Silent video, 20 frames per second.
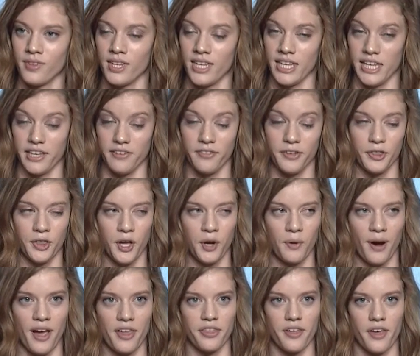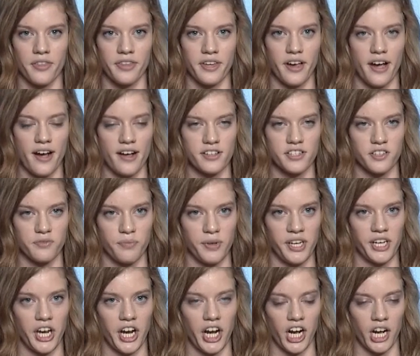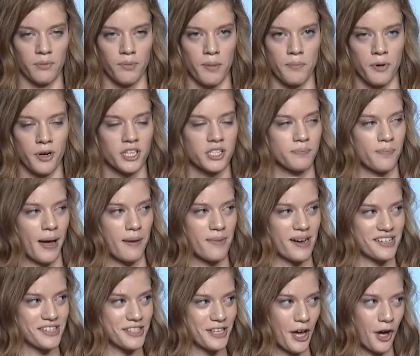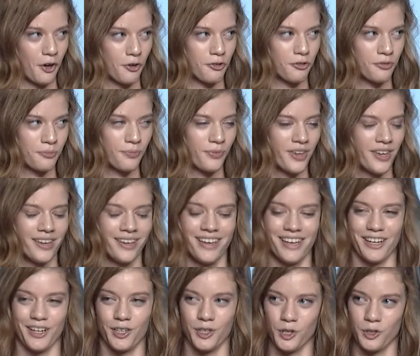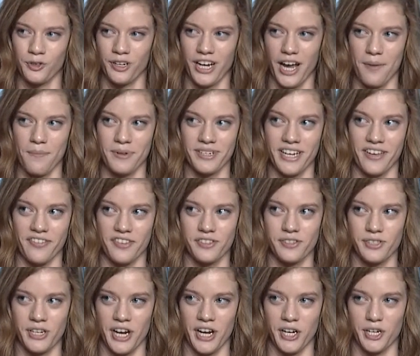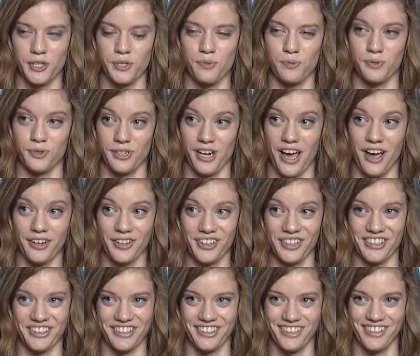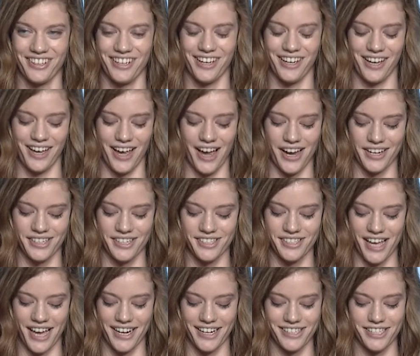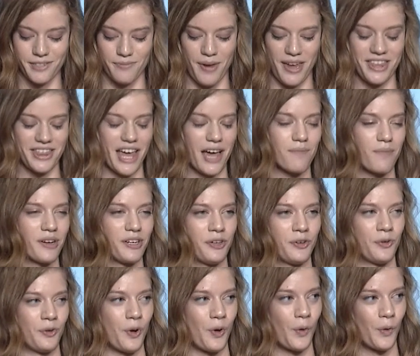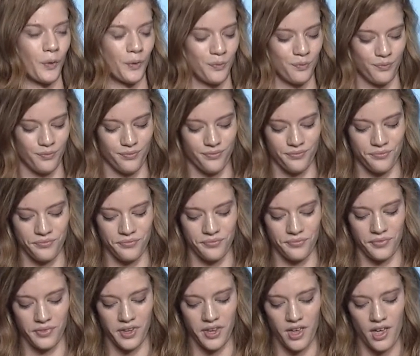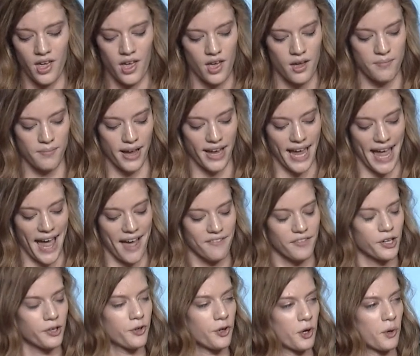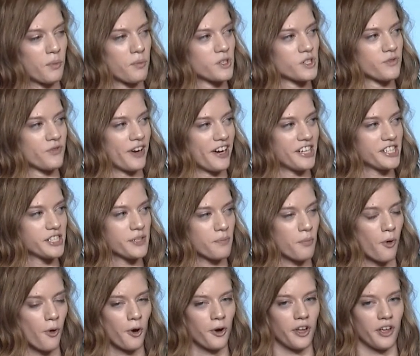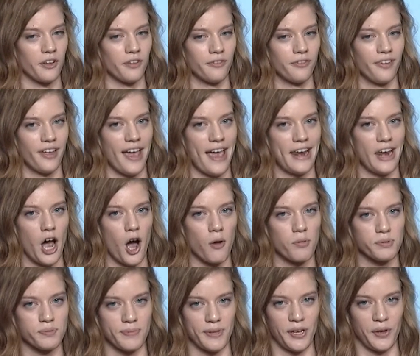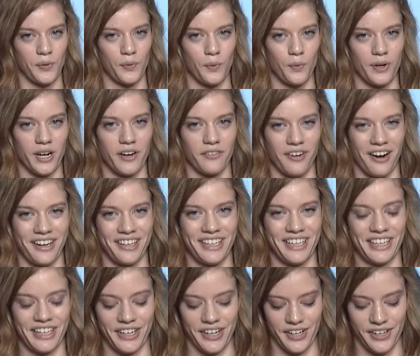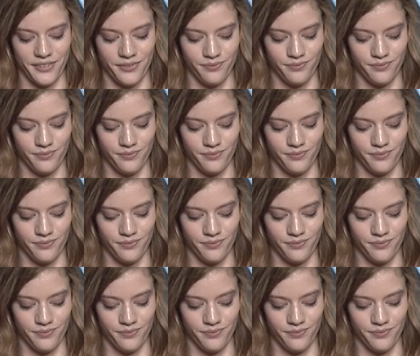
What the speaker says: Even though I thought the odds of me carrying my books by myself, including up and down the stairs, were not good, I decided to make that my new goal. My AVID group was very supportive and helped me whenever I needed it.